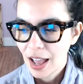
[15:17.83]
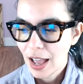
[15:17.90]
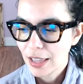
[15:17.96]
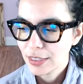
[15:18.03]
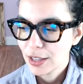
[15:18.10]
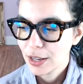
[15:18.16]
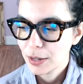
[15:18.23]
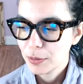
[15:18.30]
I
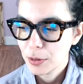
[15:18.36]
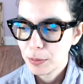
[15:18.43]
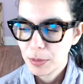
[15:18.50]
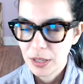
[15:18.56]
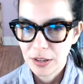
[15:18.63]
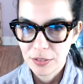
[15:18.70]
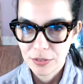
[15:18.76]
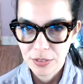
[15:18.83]
thought it would
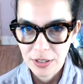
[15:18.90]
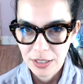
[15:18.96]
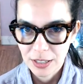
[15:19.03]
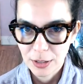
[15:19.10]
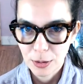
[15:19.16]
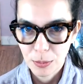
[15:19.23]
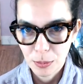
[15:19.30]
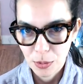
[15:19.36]
be a fun
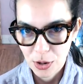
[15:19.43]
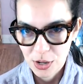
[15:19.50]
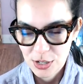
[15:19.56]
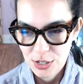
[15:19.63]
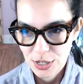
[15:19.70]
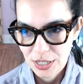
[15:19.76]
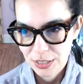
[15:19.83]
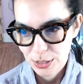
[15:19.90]
little
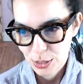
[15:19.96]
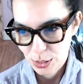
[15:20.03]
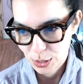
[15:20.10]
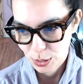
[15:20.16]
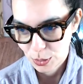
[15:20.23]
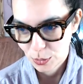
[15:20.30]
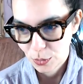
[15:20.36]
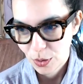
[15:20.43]
project to
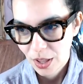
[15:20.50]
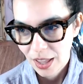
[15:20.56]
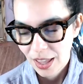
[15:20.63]
do.